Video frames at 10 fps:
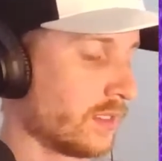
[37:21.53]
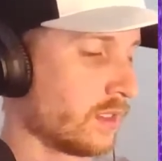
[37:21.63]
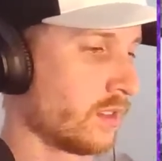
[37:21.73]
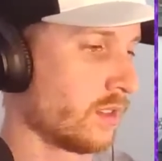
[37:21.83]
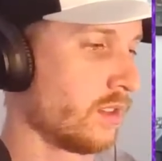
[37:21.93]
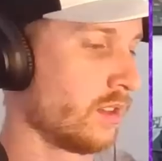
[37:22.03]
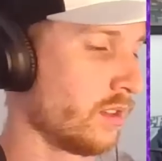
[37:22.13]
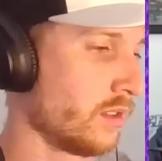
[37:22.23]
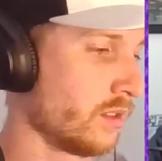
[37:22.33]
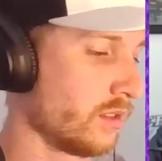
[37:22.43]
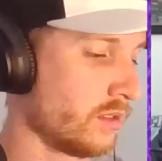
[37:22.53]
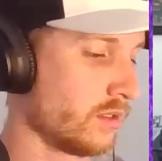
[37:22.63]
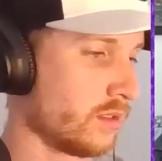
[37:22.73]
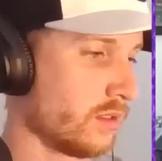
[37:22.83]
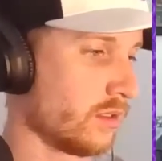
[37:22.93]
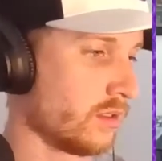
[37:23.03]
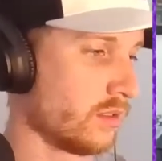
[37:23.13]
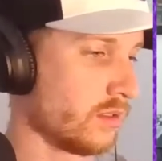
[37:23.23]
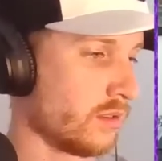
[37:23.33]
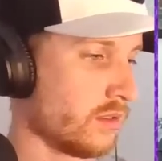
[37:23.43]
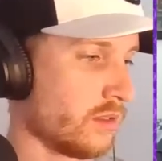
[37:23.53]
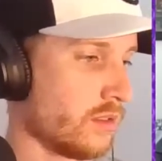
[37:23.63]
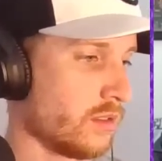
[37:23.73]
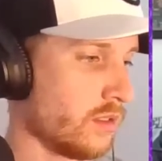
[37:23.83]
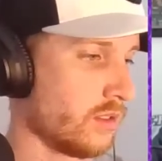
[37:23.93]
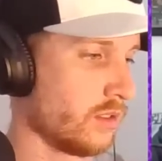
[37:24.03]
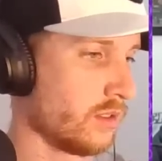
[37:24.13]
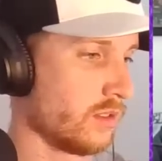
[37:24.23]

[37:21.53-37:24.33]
The person shown says nothing.